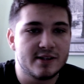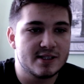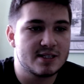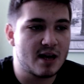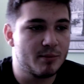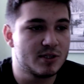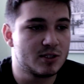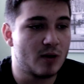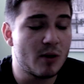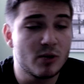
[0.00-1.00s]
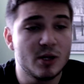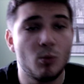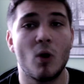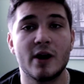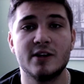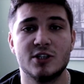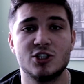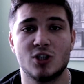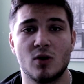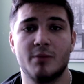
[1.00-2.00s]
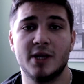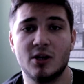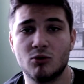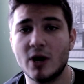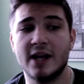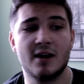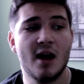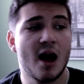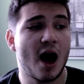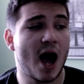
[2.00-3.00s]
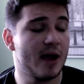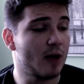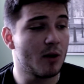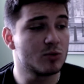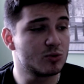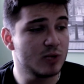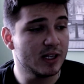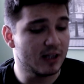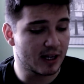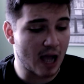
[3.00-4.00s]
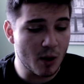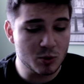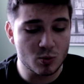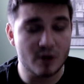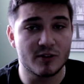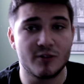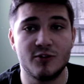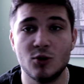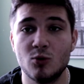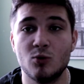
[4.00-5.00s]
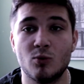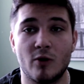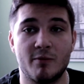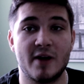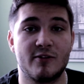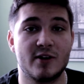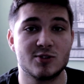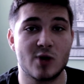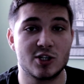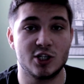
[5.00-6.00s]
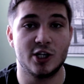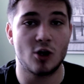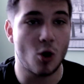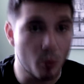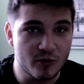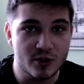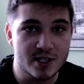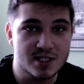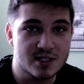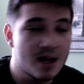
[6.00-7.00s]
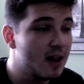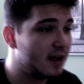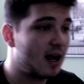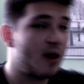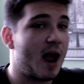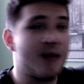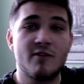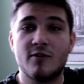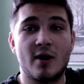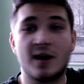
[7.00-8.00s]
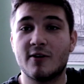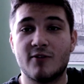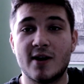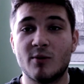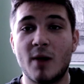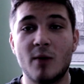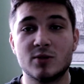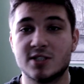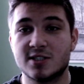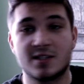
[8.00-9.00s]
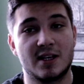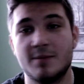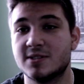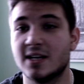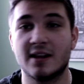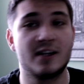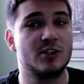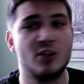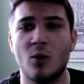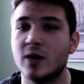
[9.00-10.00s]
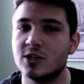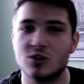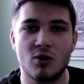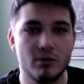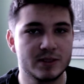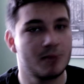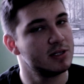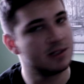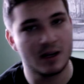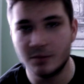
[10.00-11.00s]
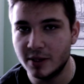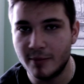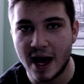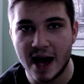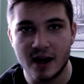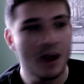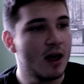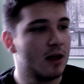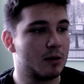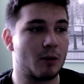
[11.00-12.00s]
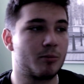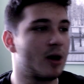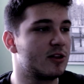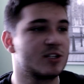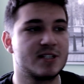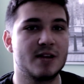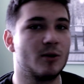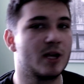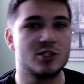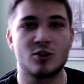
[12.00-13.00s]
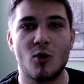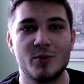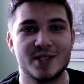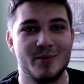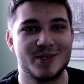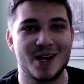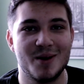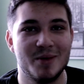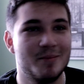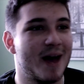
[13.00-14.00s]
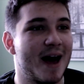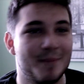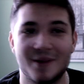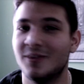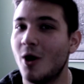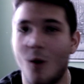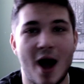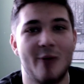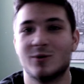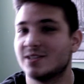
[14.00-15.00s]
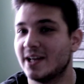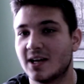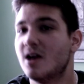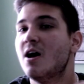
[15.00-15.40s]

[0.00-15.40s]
this episode. I really wanted this show to be great. I was really like, I was one of the few of my friends who actually hoped for this. Like I have like a friend of mine was just keeps saying like, don't get your hopes up, it's gonna be bad. And, like a brother said, don't get your hopes up, it's gonna be bad. But no, I was like,